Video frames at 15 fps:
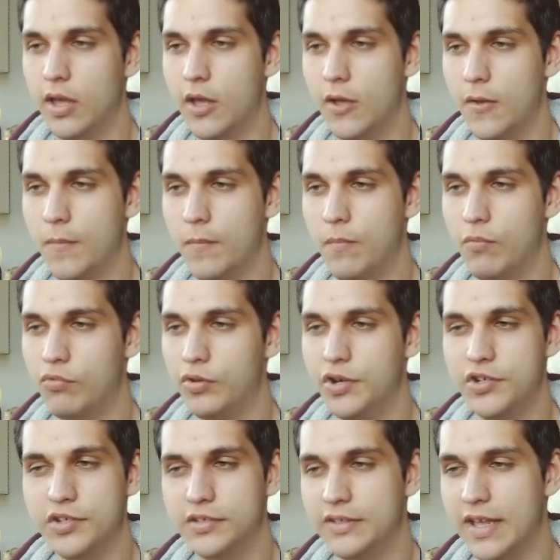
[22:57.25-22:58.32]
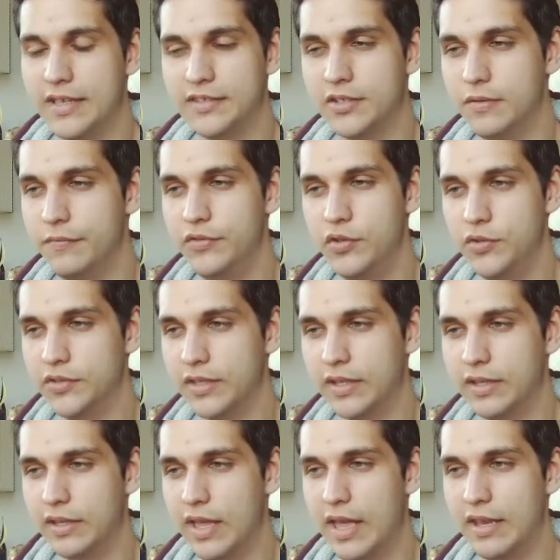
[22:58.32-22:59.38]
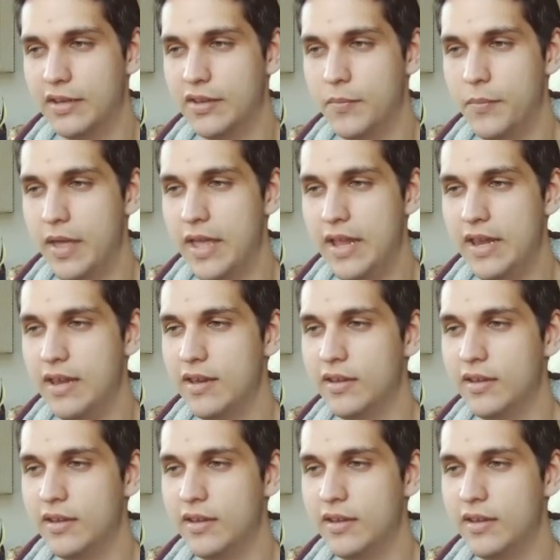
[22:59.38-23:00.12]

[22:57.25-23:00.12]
Where it just gets confusing and a pain.